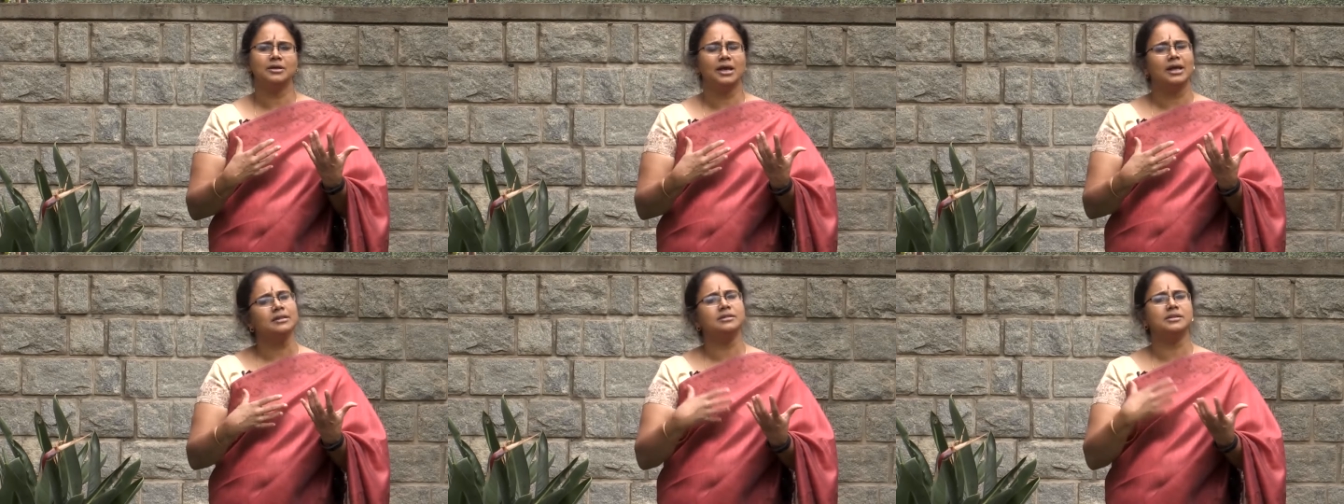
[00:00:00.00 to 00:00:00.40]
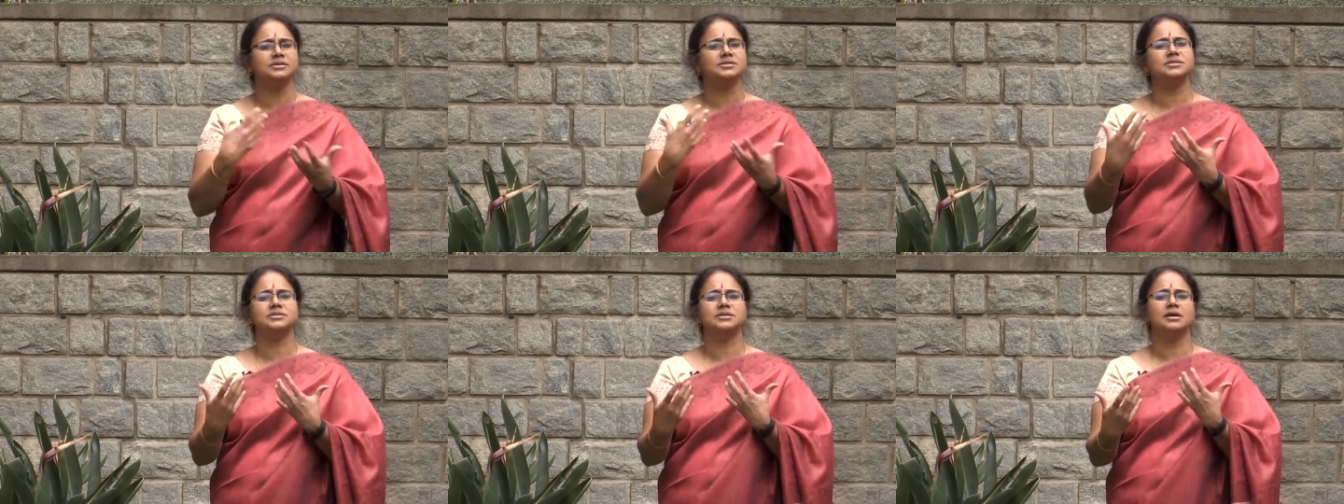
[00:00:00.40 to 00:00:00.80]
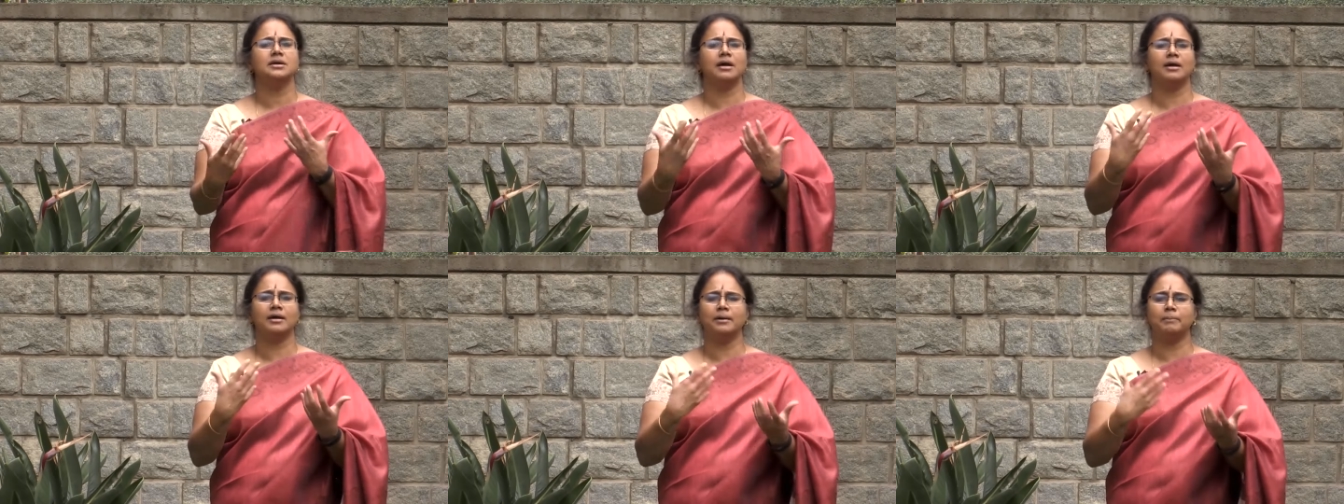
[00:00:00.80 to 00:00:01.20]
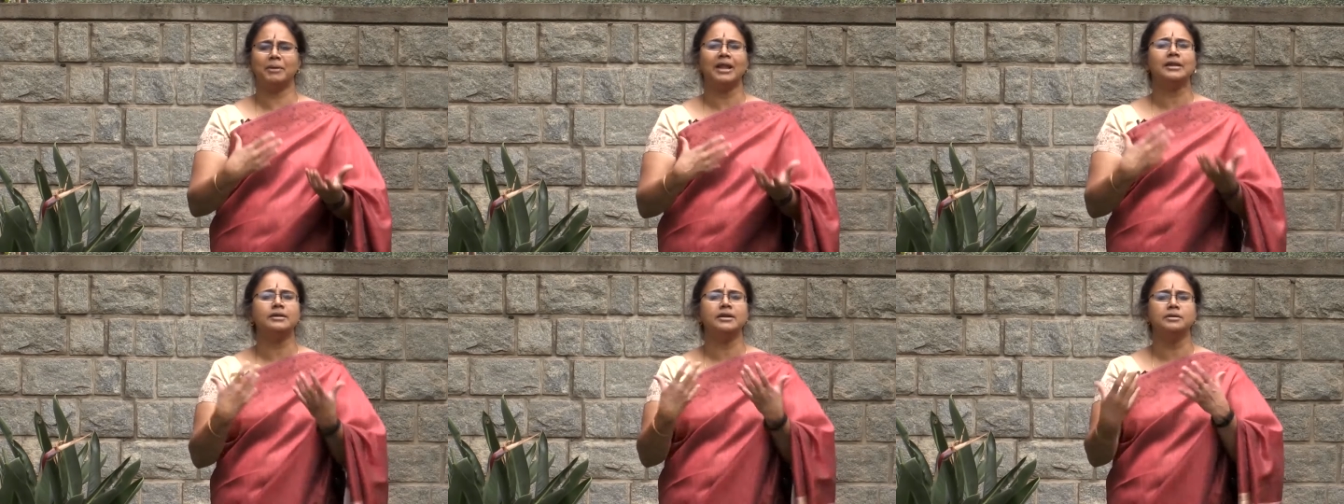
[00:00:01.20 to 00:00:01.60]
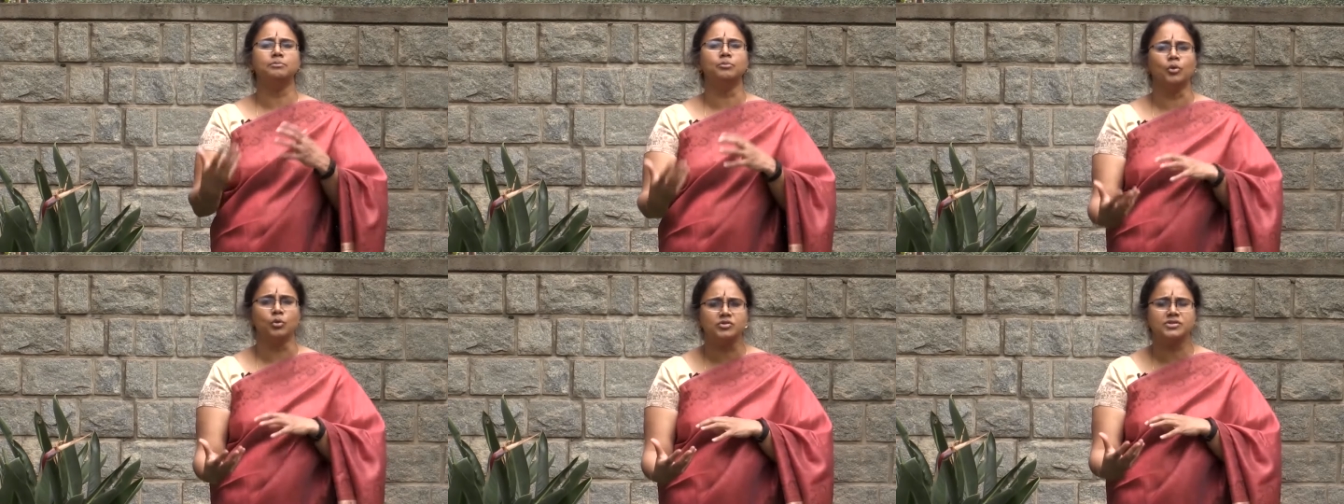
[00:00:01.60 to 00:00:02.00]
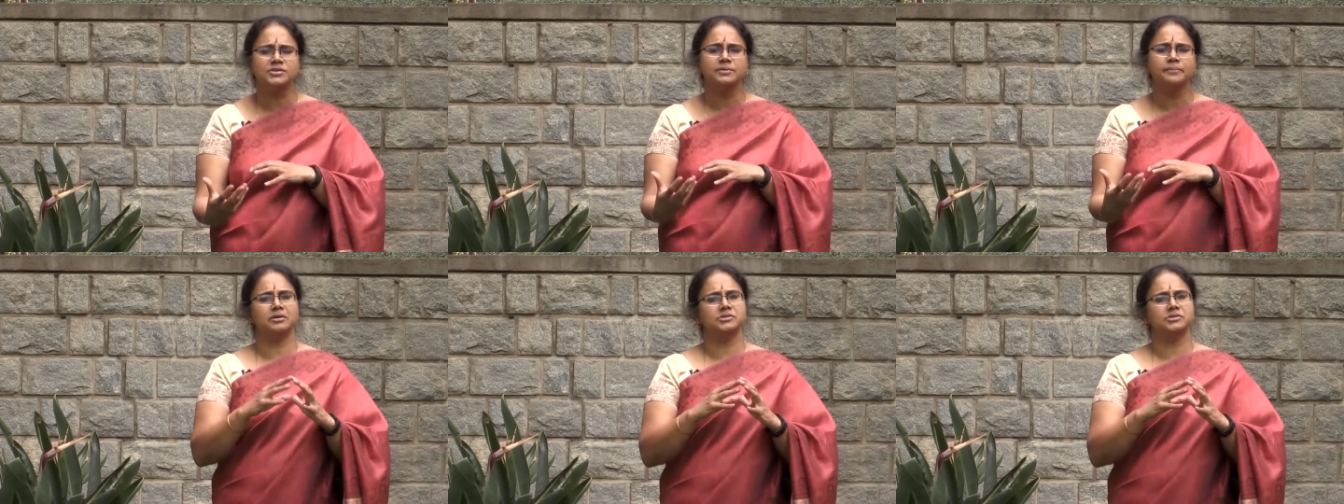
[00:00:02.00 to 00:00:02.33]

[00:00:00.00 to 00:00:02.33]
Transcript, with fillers: in this uh, blended MOOCs?